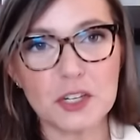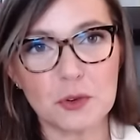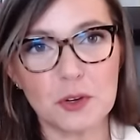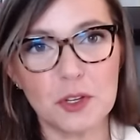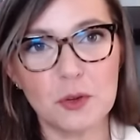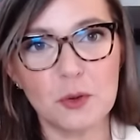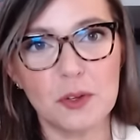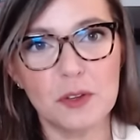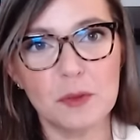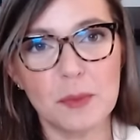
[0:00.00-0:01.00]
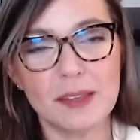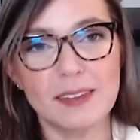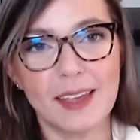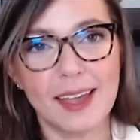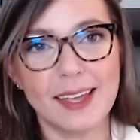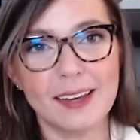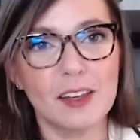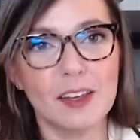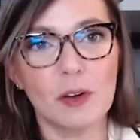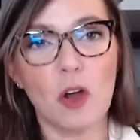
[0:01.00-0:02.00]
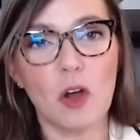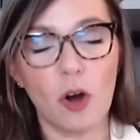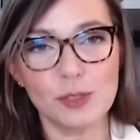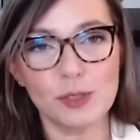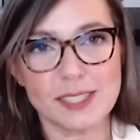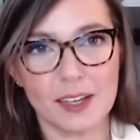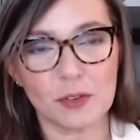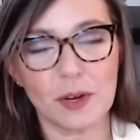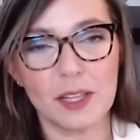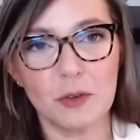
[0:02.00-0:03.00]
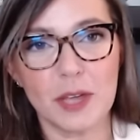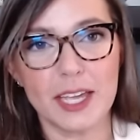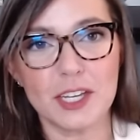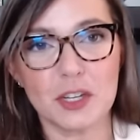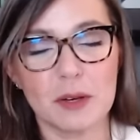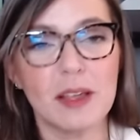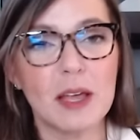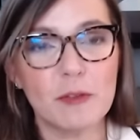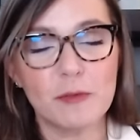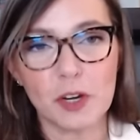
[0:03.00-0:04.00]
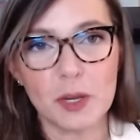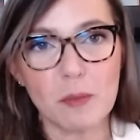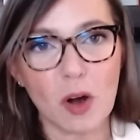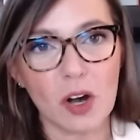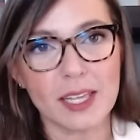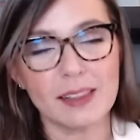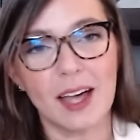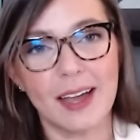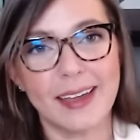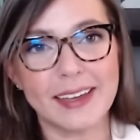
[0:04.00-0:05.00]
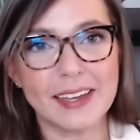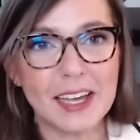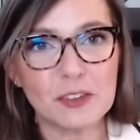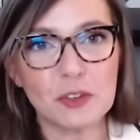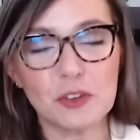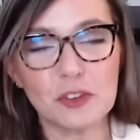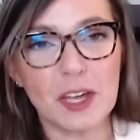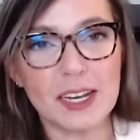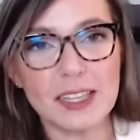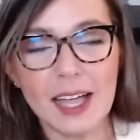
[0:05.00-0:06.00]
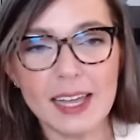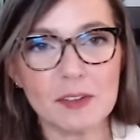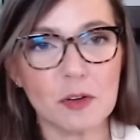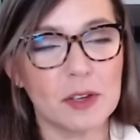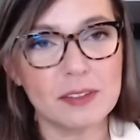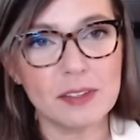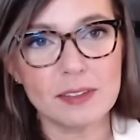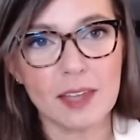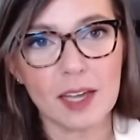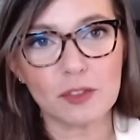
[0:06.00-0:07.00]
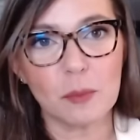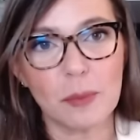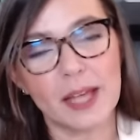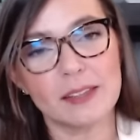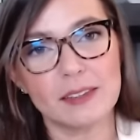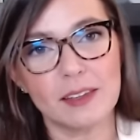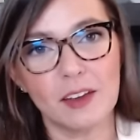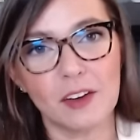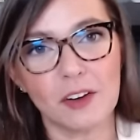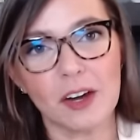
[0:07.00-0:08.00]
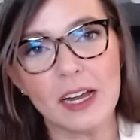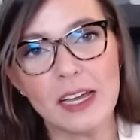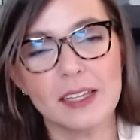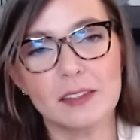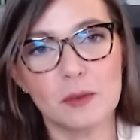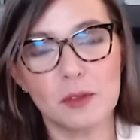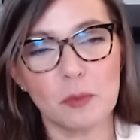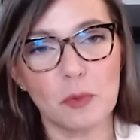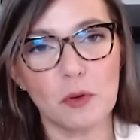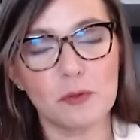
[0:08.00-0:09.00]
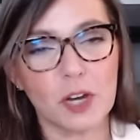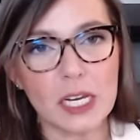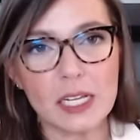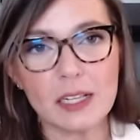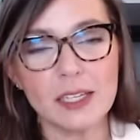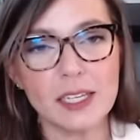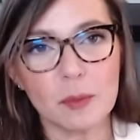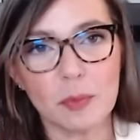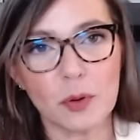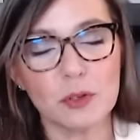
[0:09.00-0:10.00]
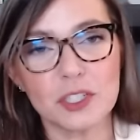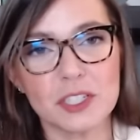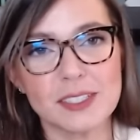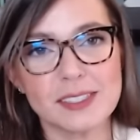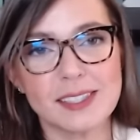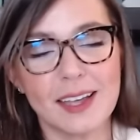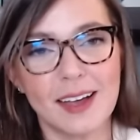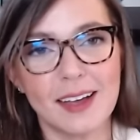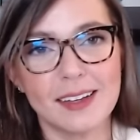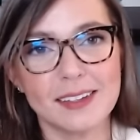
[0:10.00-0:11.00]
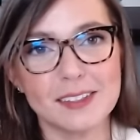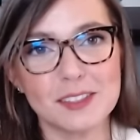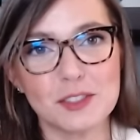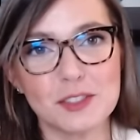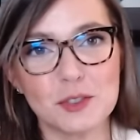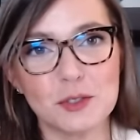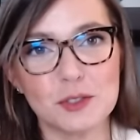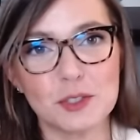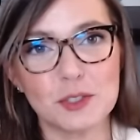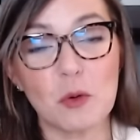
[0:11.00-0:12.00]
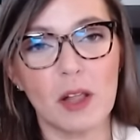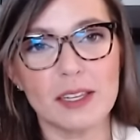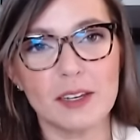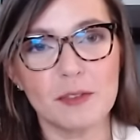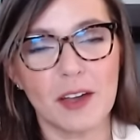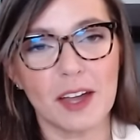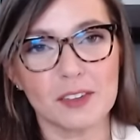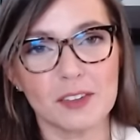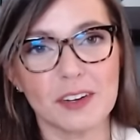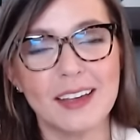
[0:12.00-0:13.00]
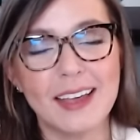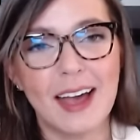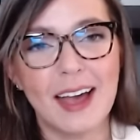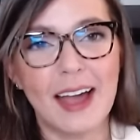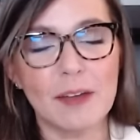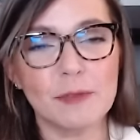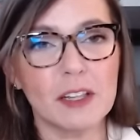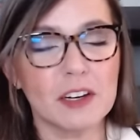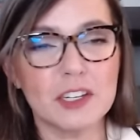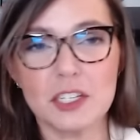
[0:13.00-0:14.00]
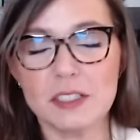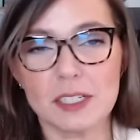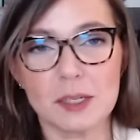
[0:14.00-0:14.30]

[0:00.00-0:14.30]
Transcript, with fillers: sure you you maintain, you know, an all sector allocation very market like. So there's not a lot of crazy sector bets here. It's they're both very clean approaches uh, to to the quality factor. Uh, FLRG is a